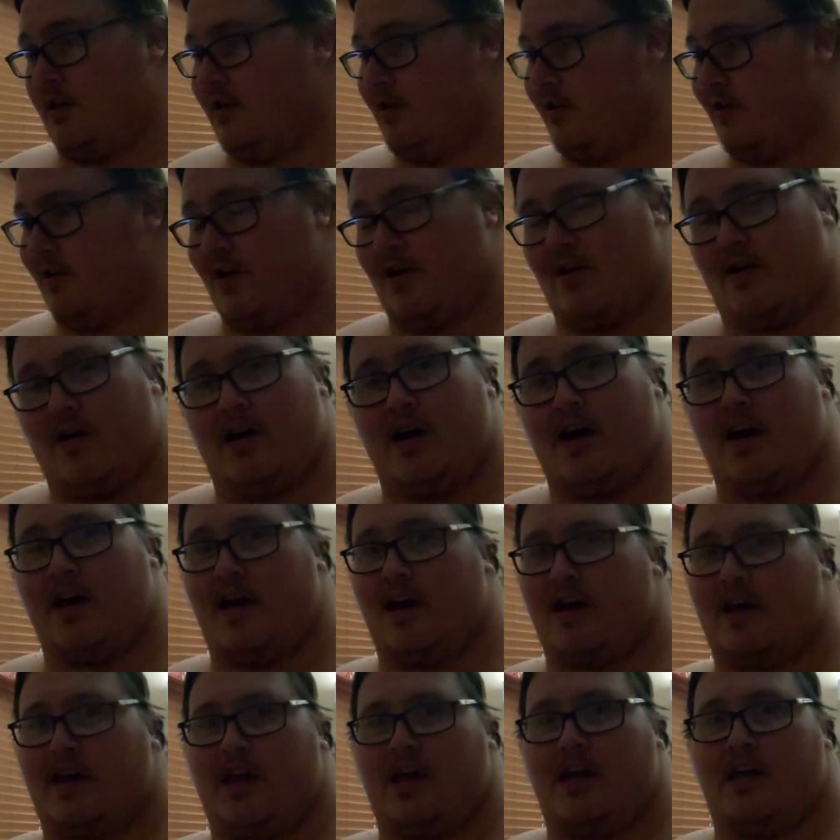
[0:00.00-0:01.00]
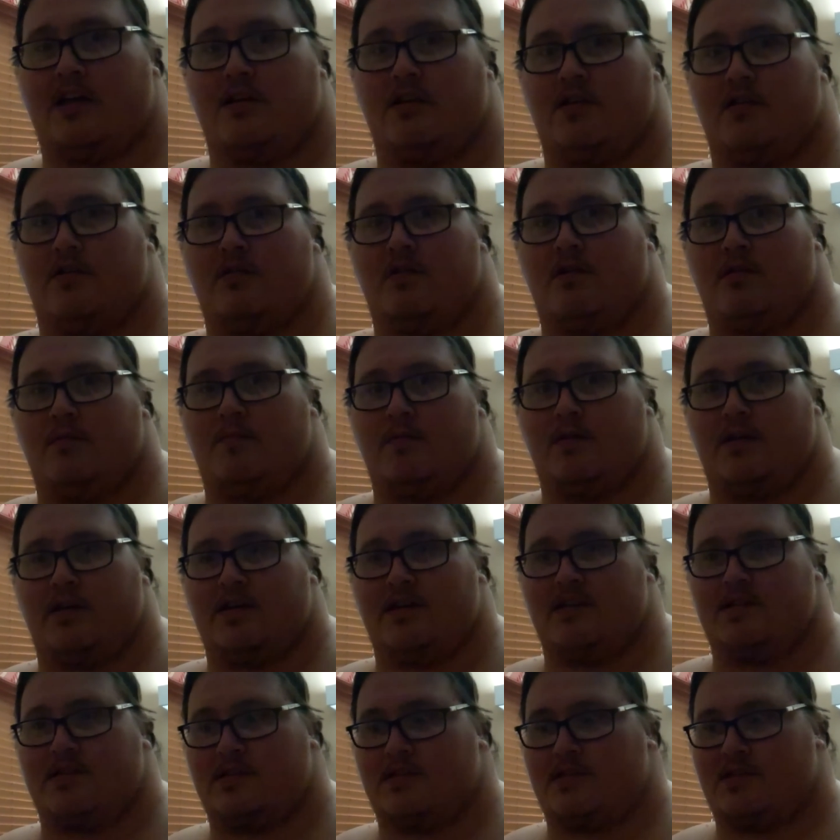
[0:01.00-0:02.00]
no, I can't do it,
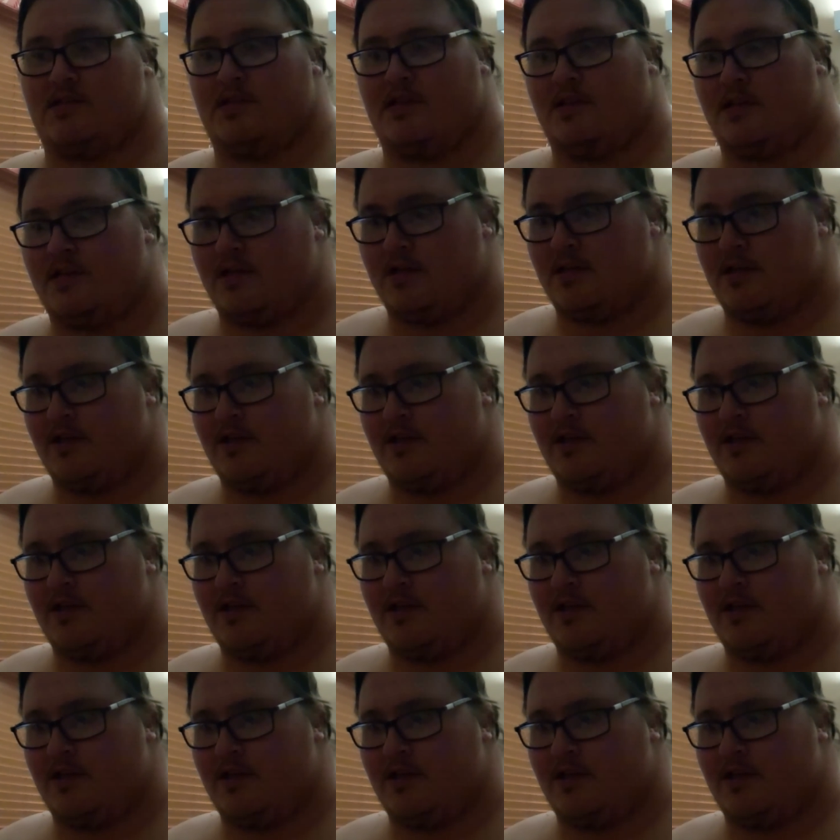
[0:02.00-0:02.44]
because,